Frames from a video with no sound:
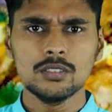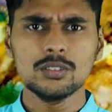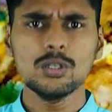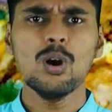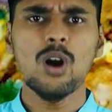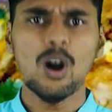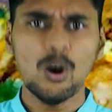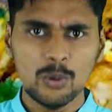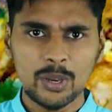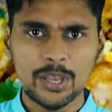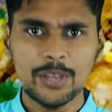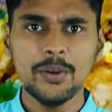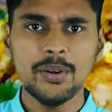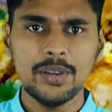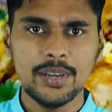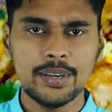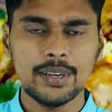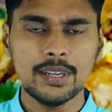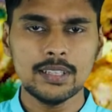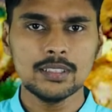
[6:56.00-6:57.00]
So how can you
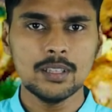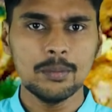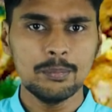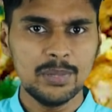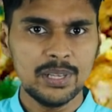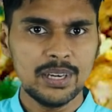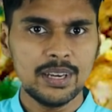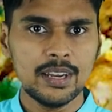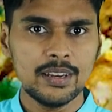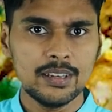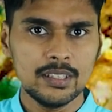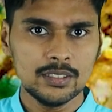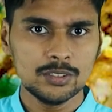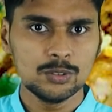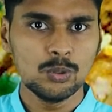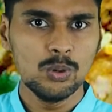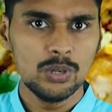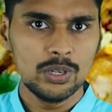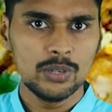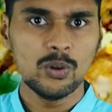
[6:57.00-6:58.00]
detect the biryani is
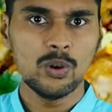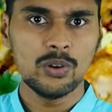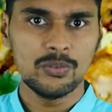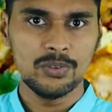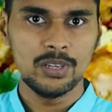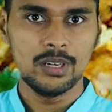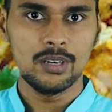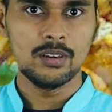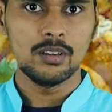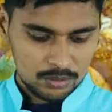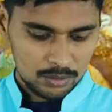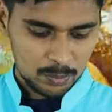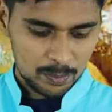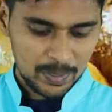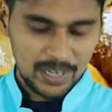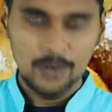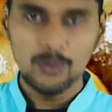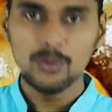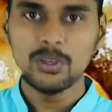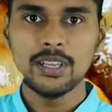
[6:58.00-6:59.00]
going on well? So
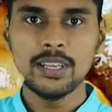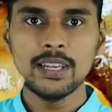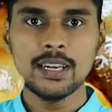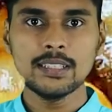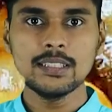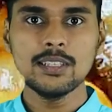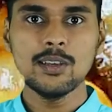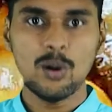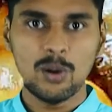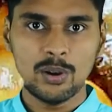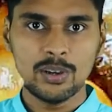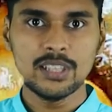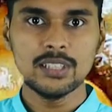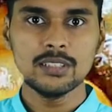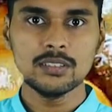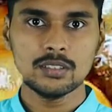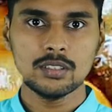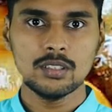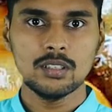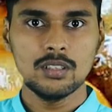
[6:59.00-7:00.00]
by looking at the
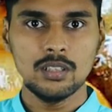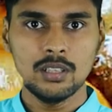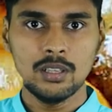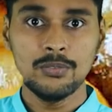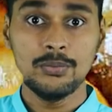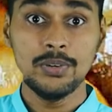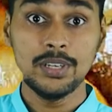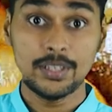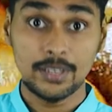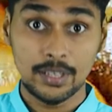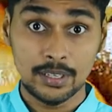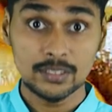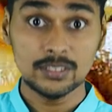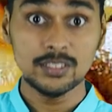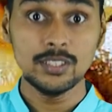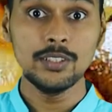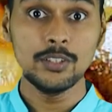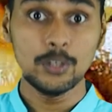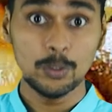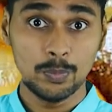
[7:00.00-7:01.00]
onions, if it
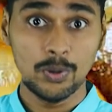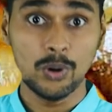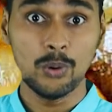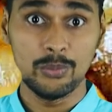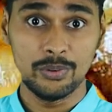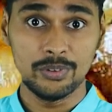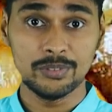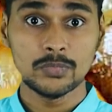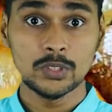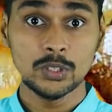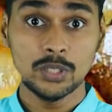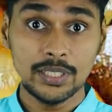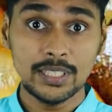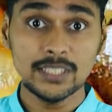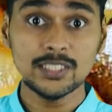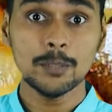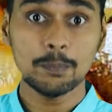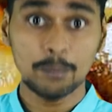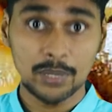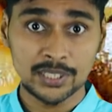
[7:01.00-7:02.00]
turns into brown, so it
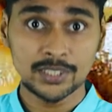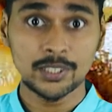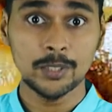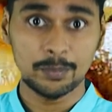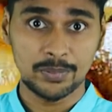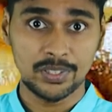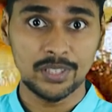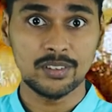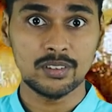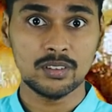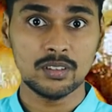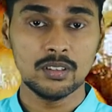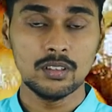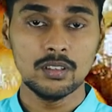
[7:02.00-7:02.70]
is a perceptor.